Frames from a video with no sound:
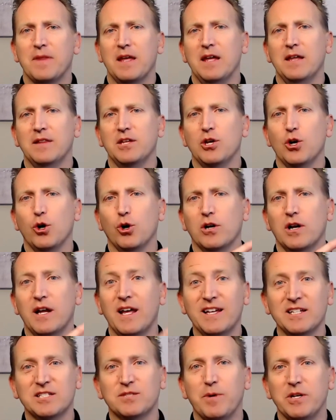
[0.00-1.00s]
In the
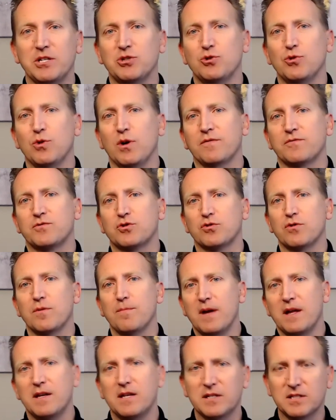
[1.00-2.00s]
RA space, you have
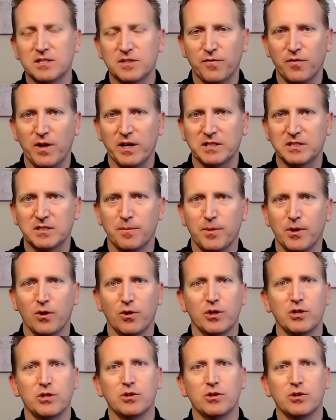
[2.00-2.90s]
tremendous flexibility.